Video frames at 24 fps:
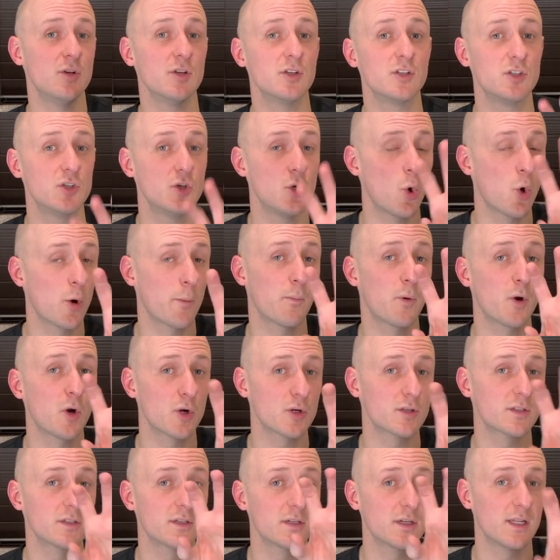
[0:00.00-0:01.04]
just your
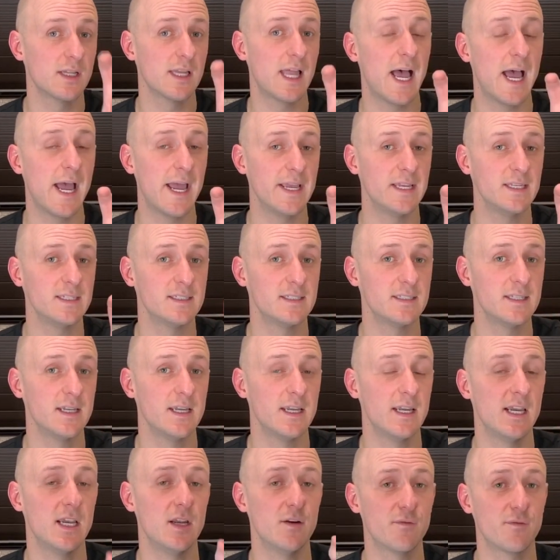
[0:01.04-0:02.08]
personalized
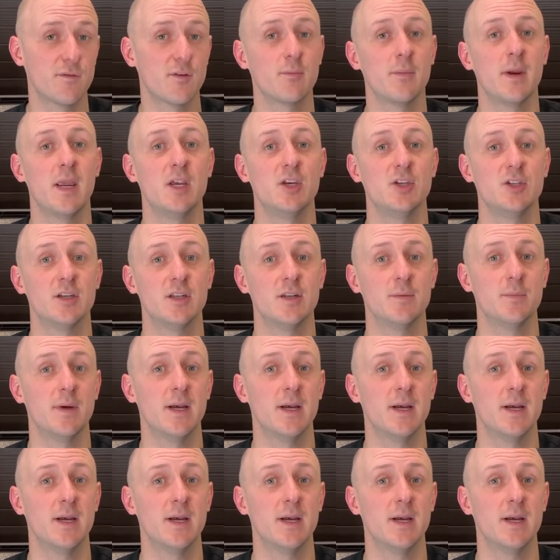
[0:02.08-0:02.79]
information.